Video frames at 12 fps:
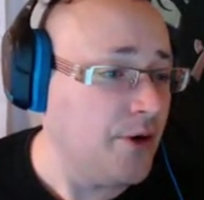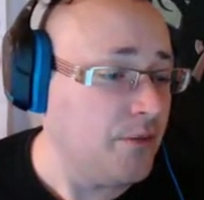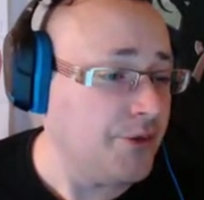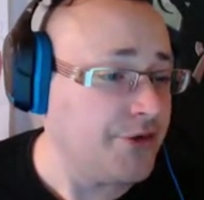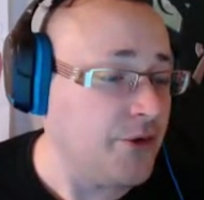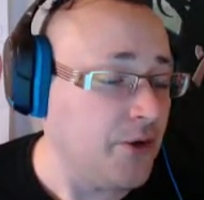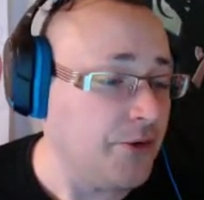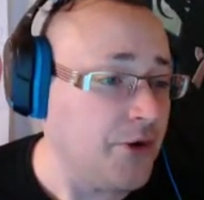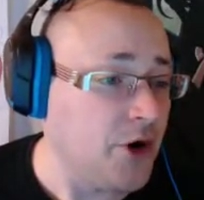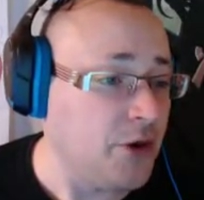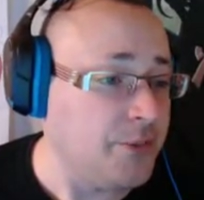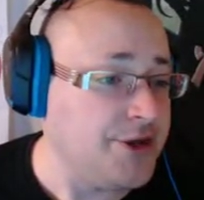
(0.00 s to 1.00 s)
what's called
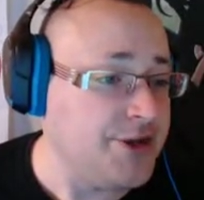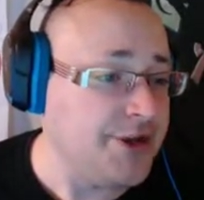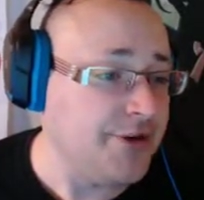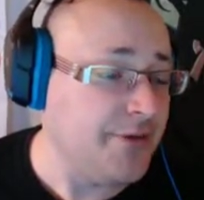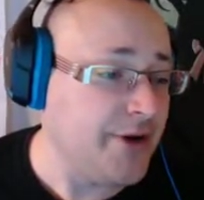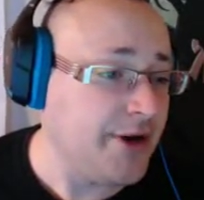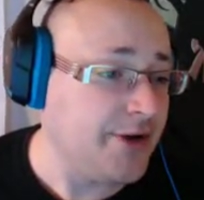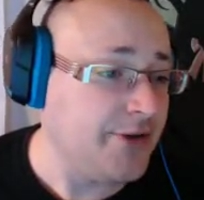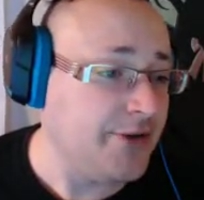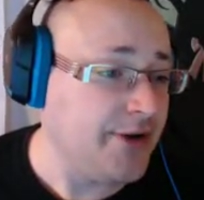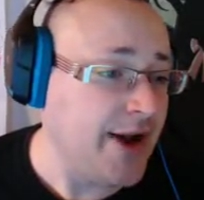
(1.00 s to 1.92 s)
RPG effects,